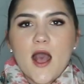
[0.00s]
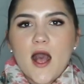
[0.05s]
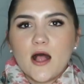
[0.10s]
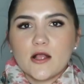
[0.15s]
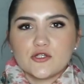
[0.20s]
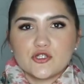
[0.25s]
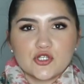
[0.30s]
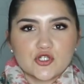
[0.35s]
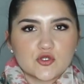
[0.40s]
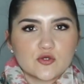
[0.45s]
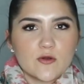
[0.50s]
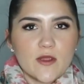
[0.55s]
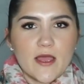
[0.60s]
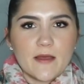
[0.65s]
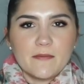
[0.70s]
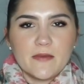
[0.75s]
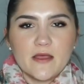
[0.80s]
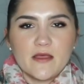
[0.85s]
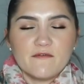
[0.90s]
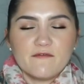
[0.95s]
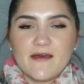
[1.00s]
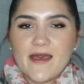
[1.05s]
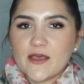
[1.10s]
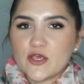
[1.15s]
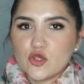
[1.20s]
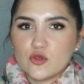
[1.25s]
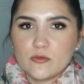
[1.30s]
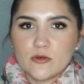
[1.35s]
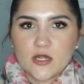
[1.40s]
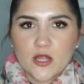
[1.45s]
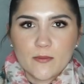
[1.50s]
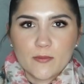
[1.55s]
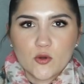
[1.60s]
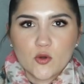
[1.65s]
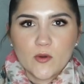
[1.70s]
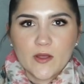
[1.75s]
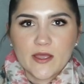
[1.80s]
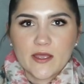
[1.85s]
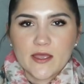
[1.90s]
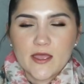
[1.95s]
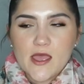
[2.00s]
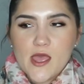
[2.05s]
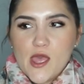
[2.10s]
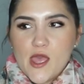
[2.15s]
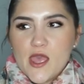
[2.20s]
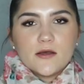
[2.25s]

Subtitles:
I'll just grab it, vacuum it up quick.